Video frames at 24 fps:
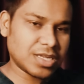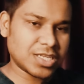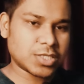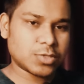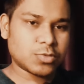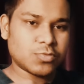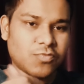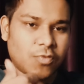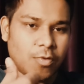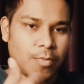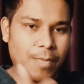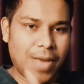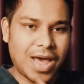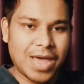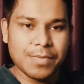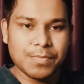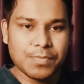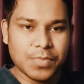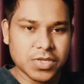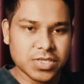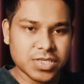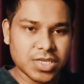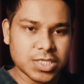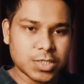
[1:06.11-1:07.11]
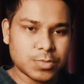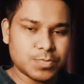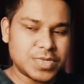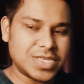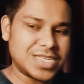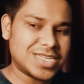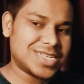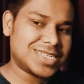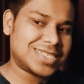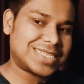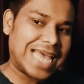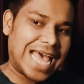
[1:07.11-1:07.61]
is from my personal
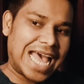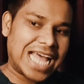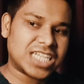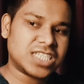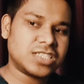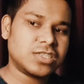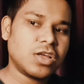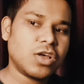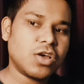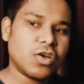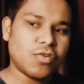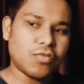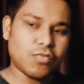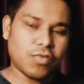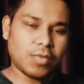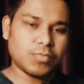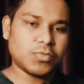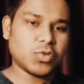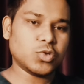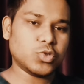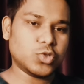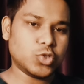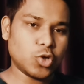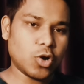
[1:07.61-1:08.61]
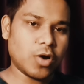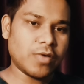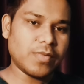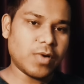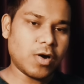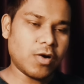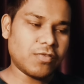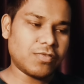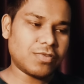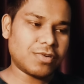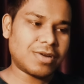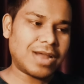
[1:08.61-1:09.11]
experience and from those job
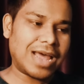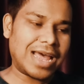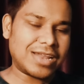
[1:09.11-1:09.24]
offer.